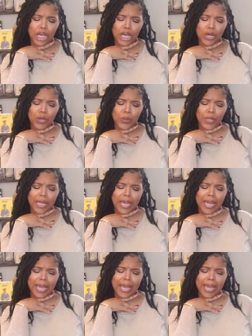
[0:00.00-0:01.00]

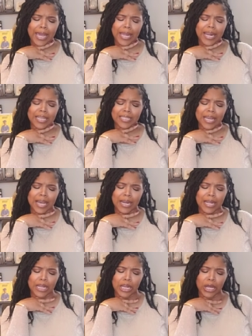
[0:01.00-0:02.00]
Okay, that's
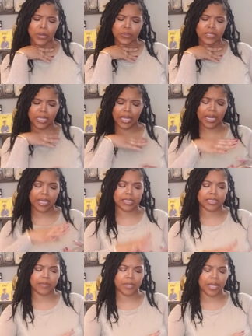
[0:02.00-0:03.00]
kind of close, ain't
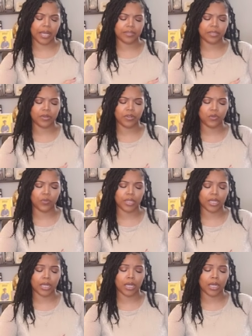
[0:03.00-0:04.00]
it? Something can have something to do
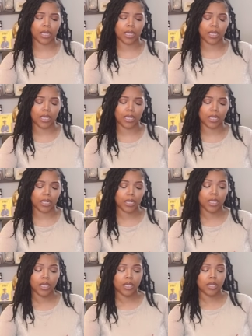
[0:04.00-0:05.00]
with the, uh,
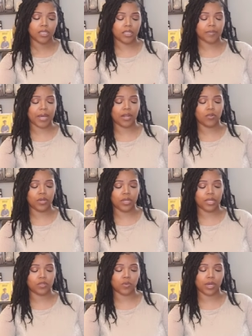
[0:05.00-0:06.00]
somebody who
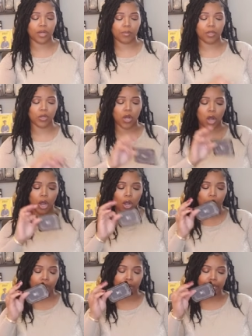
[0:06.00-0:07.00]
needs one of them little
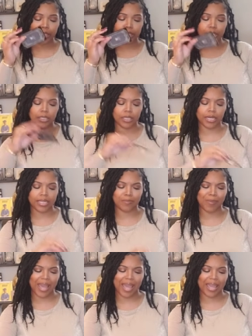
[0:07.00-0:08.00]
cards. Look at his
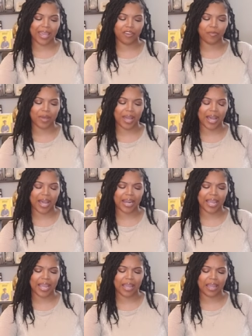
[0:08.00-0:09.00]
bad health
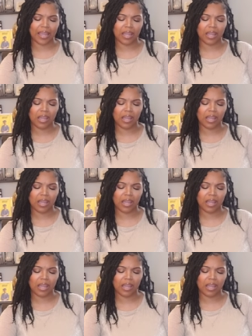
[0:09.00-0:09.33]
behind that.